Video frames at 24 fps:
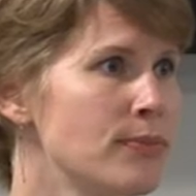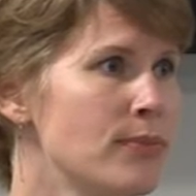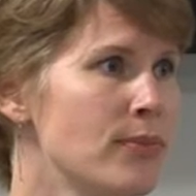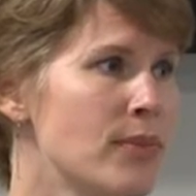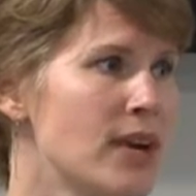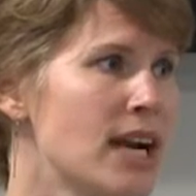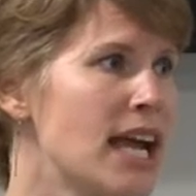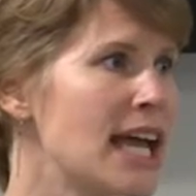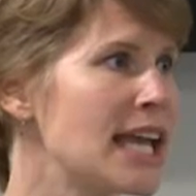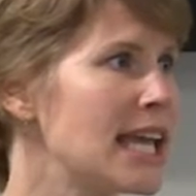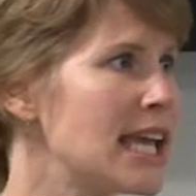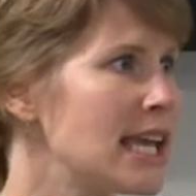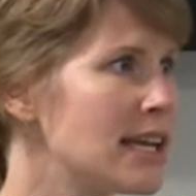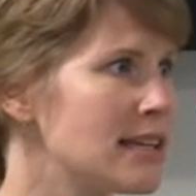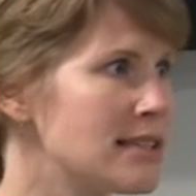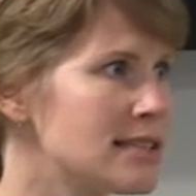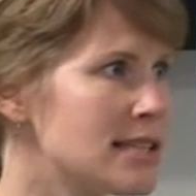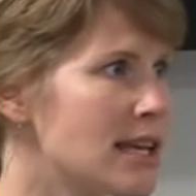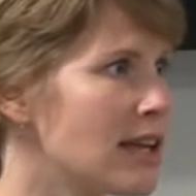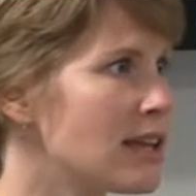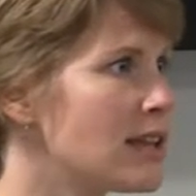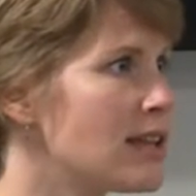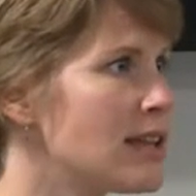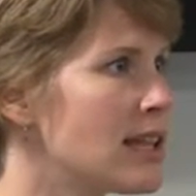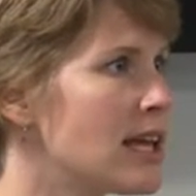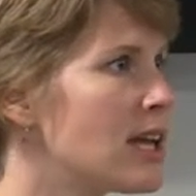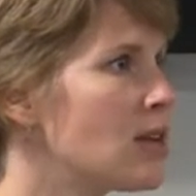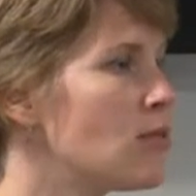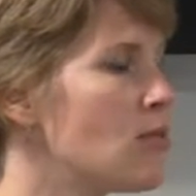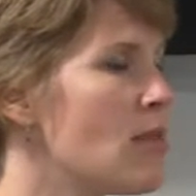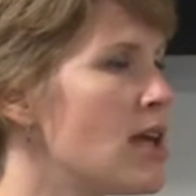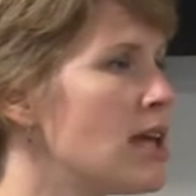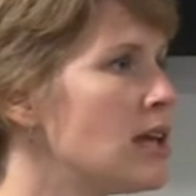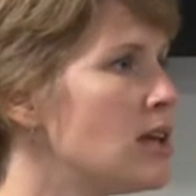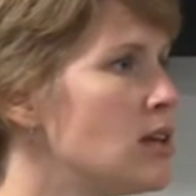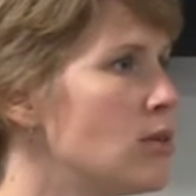But I can't tell you that
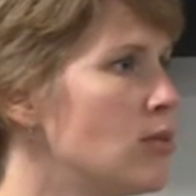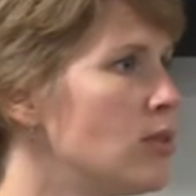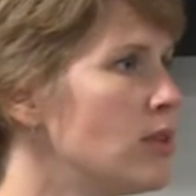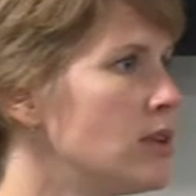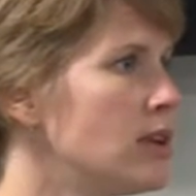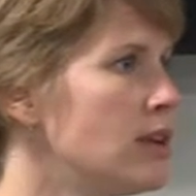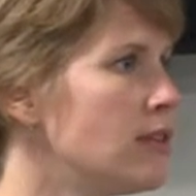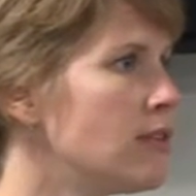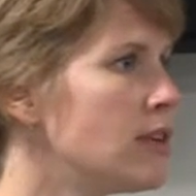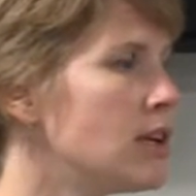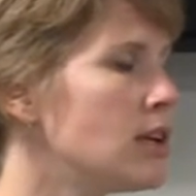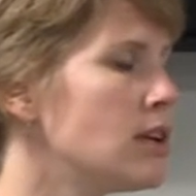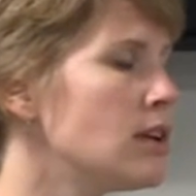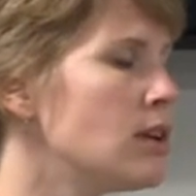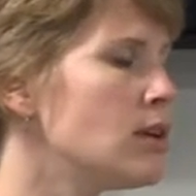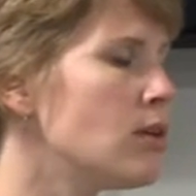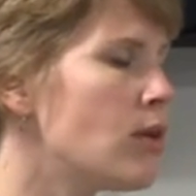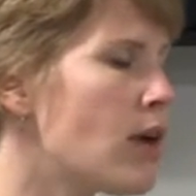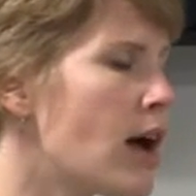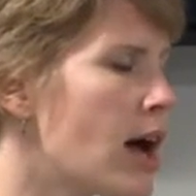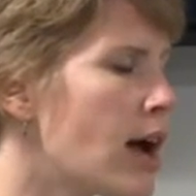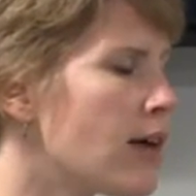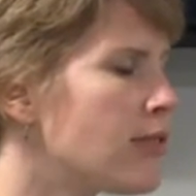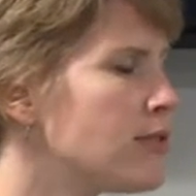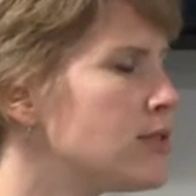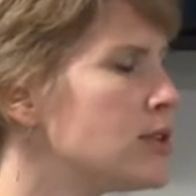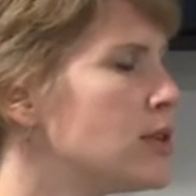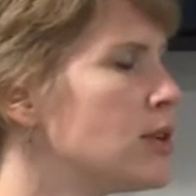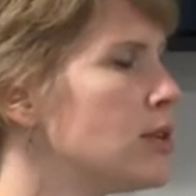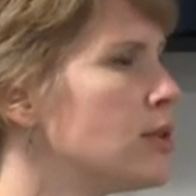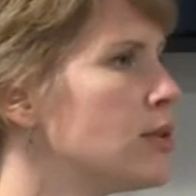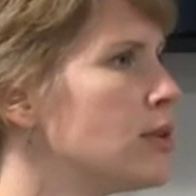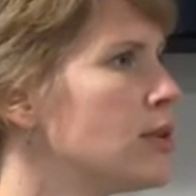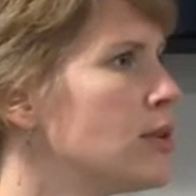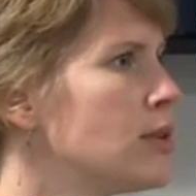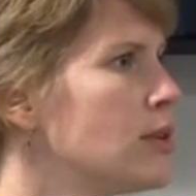and make you believe it. You have
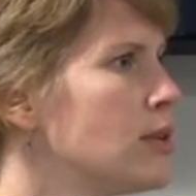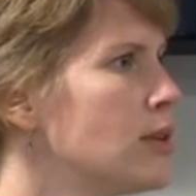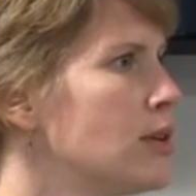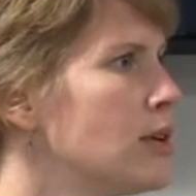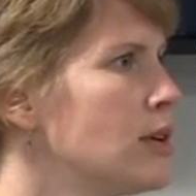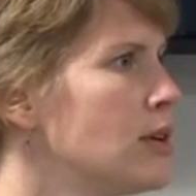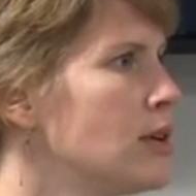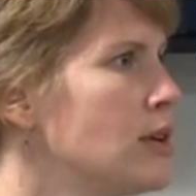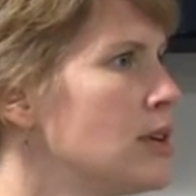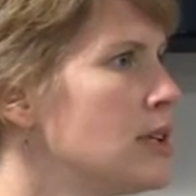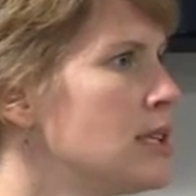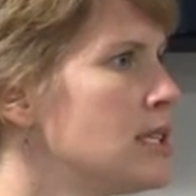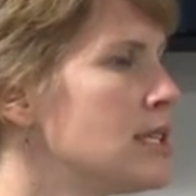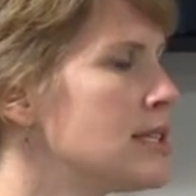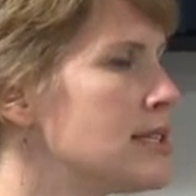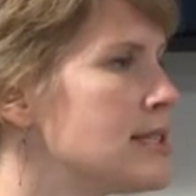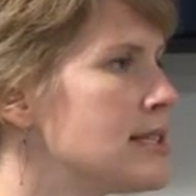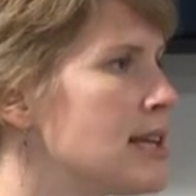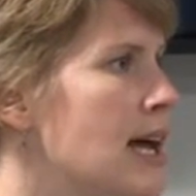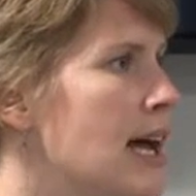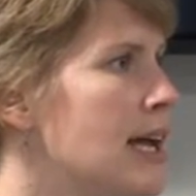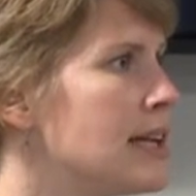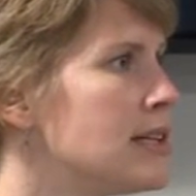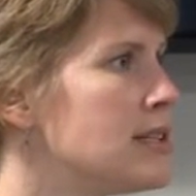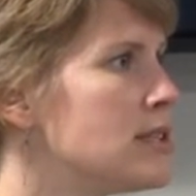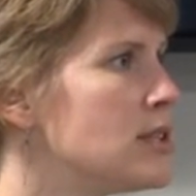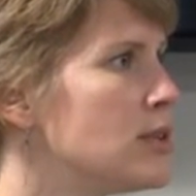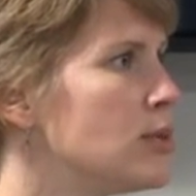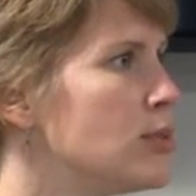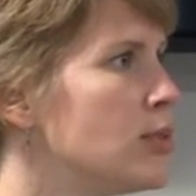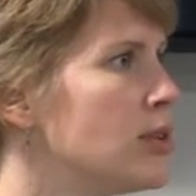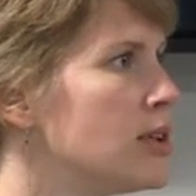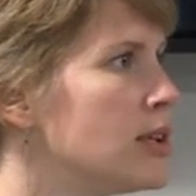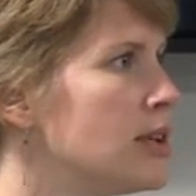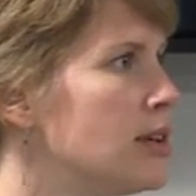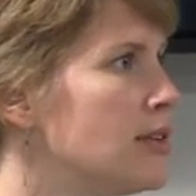to decide to
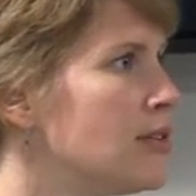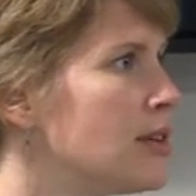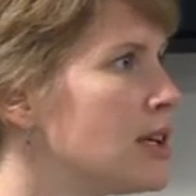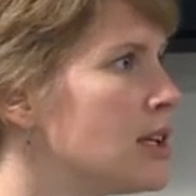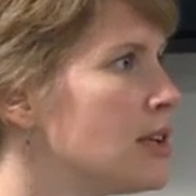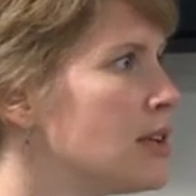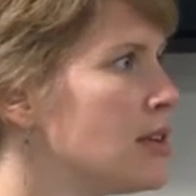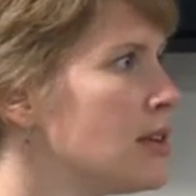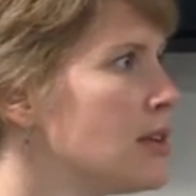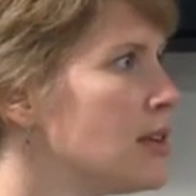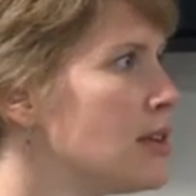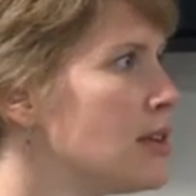believe it.